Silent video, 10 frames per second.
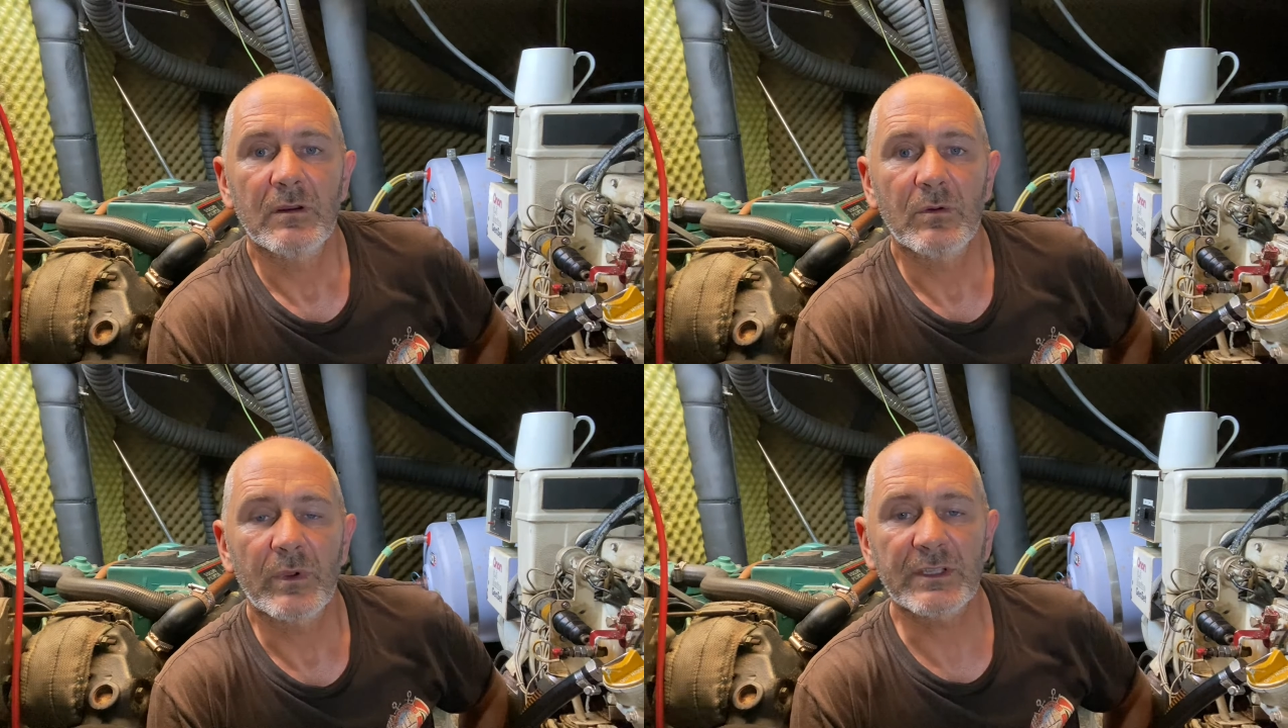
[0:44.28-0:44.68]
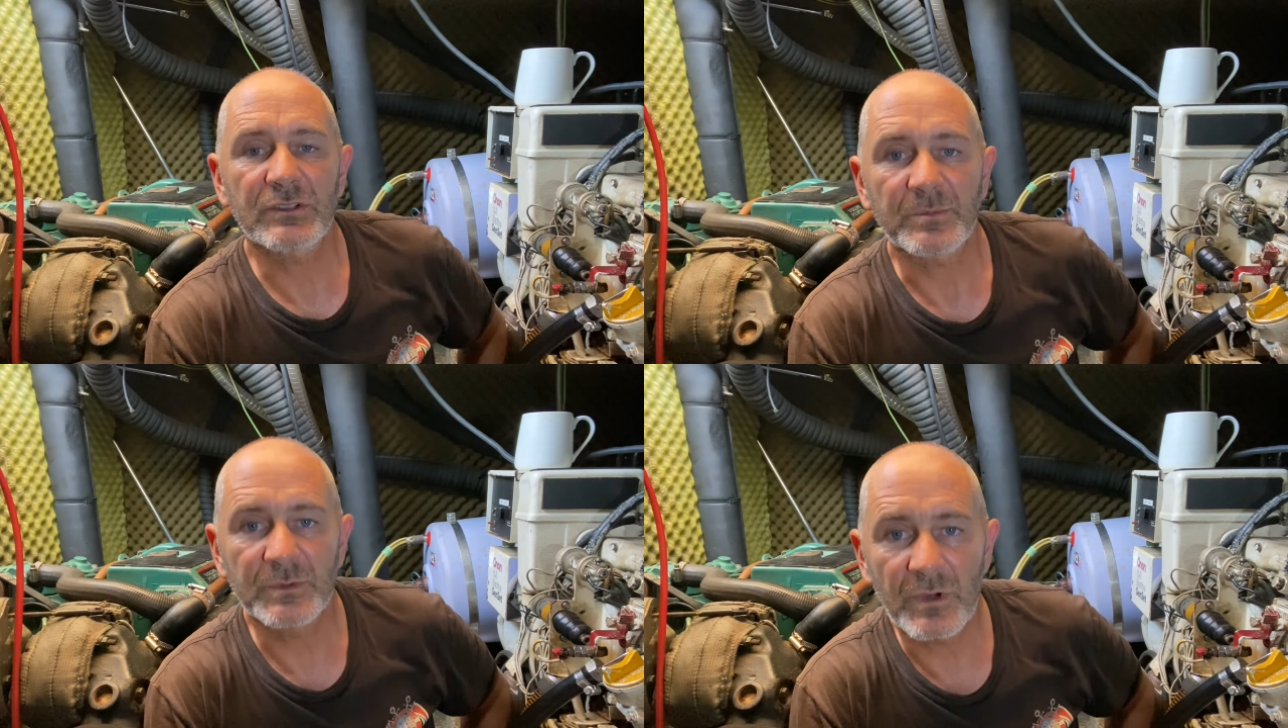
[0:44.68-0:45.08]
When it
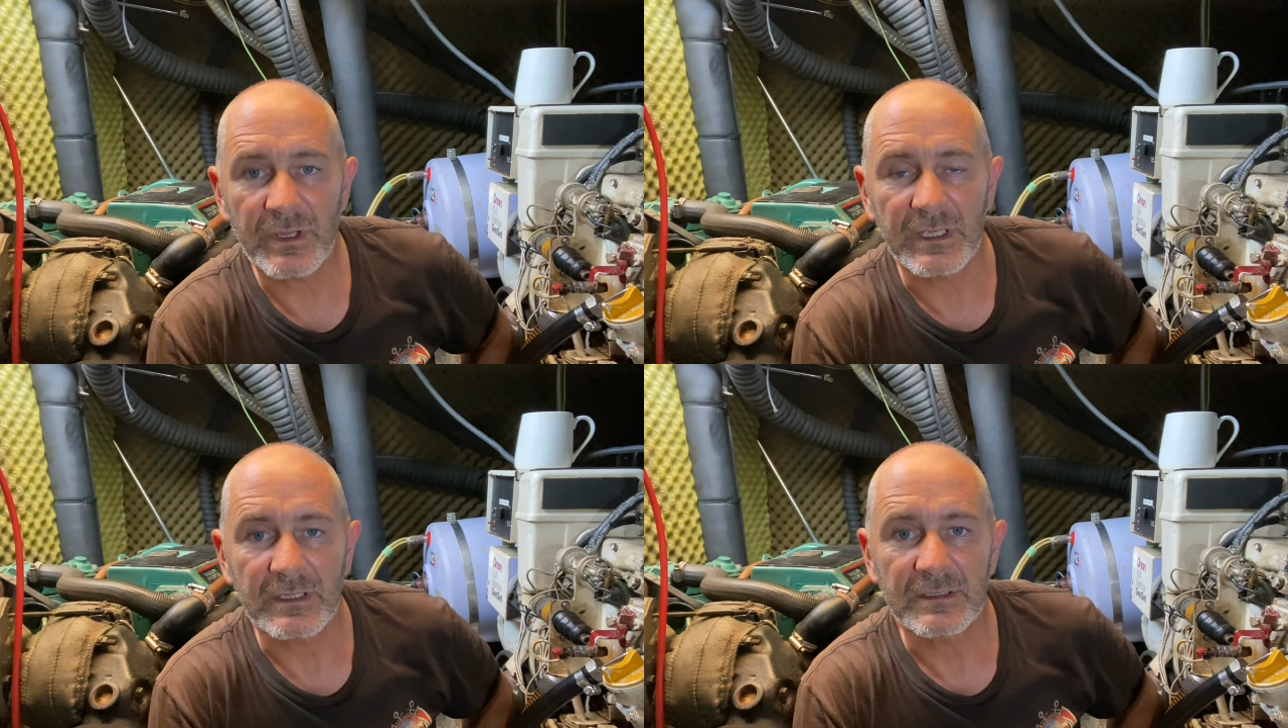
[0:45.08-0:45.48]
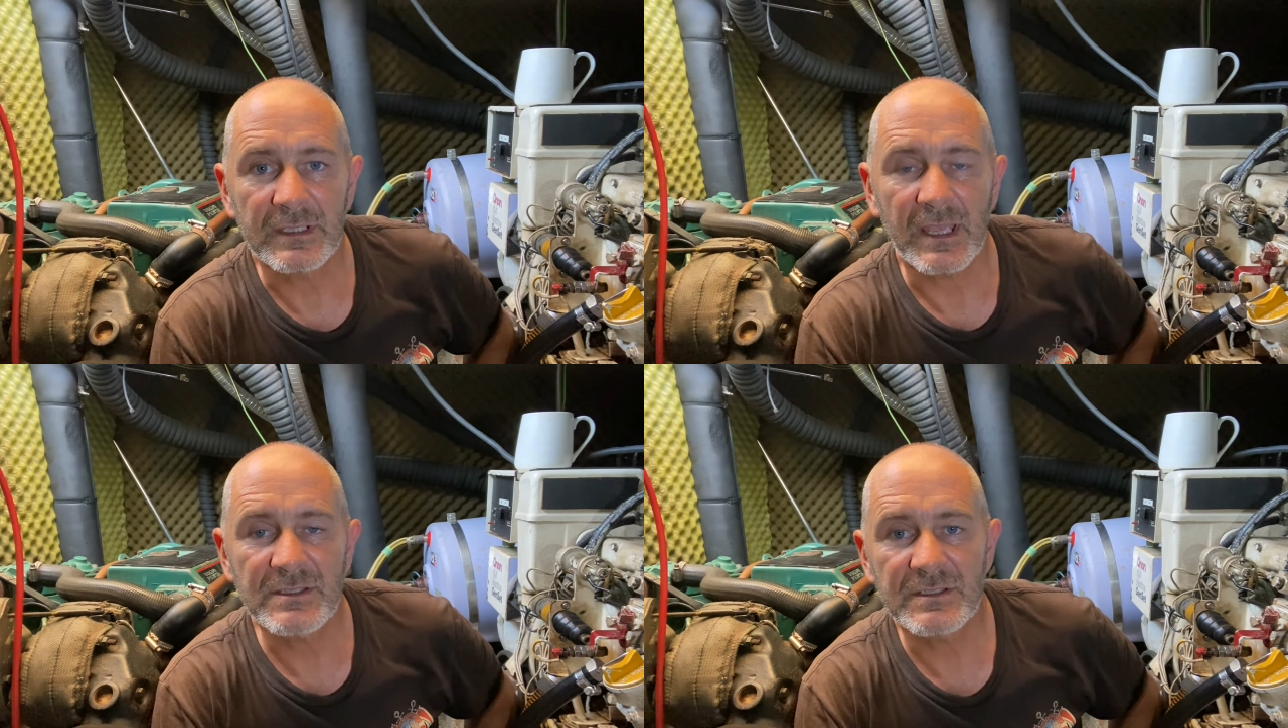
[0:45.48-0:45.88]
stops working,
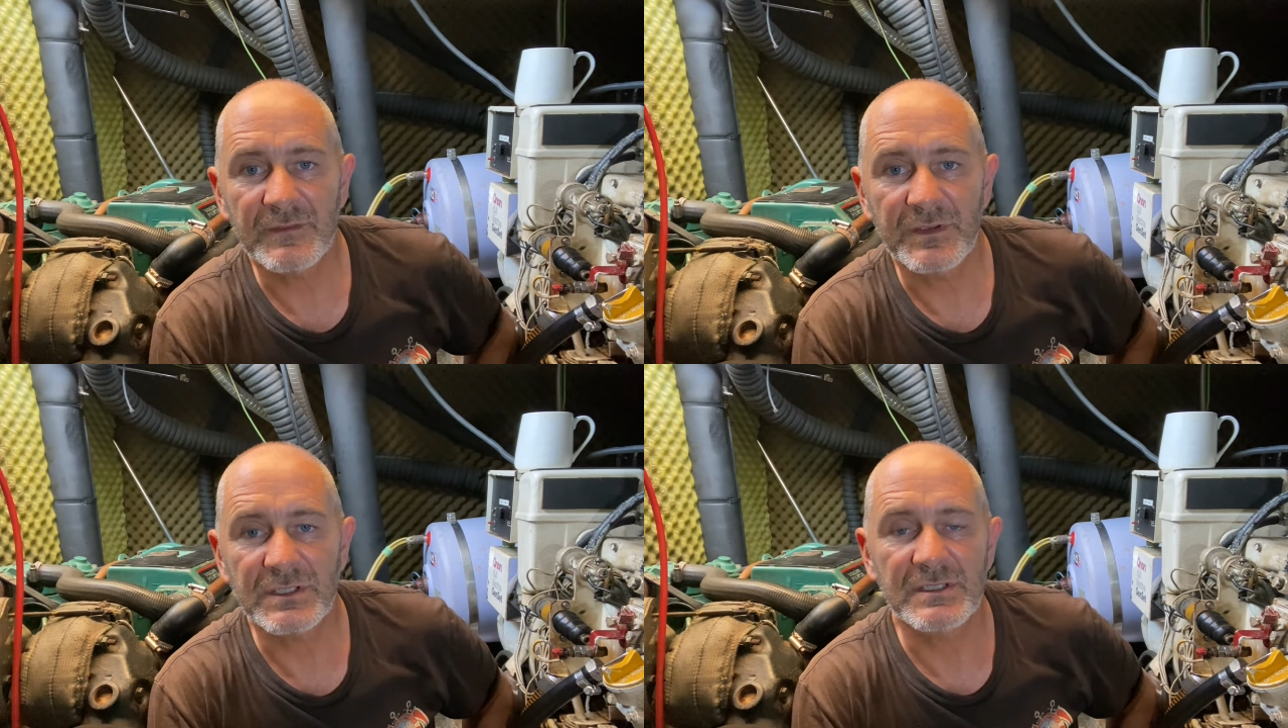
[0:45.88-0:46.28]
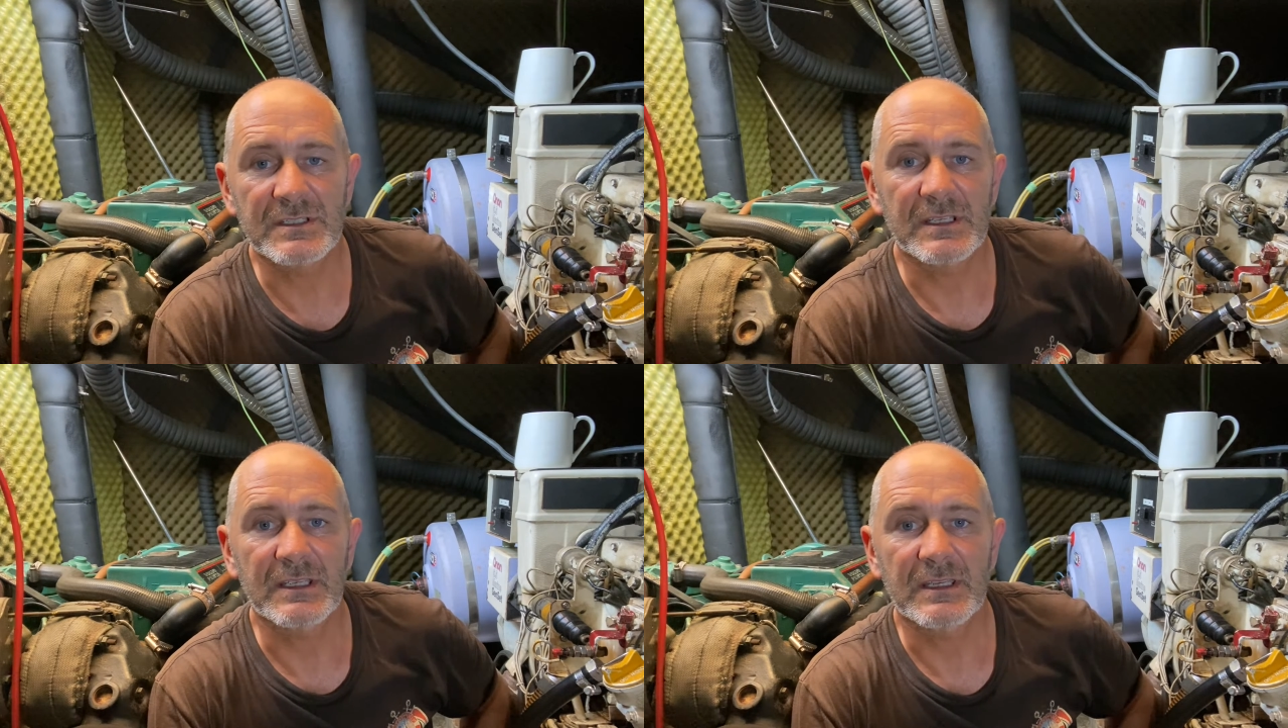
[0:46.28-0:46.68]
the engine's
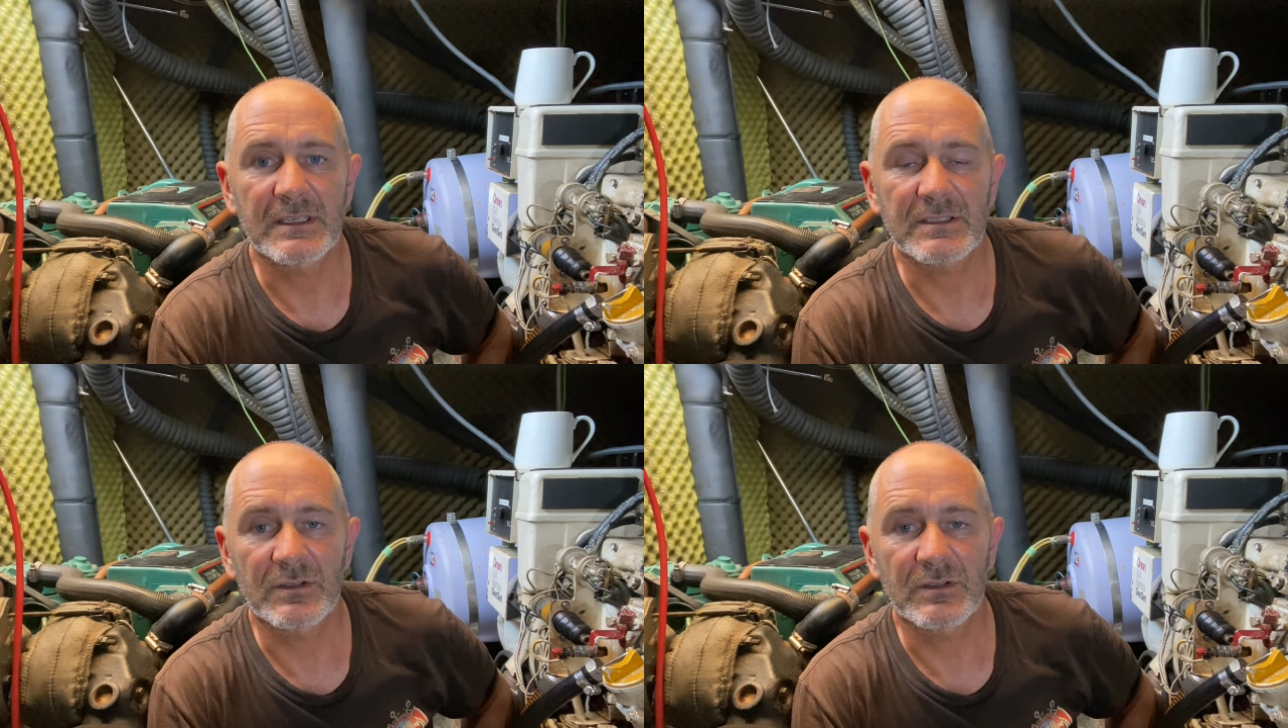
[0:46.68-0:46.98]
efficiency is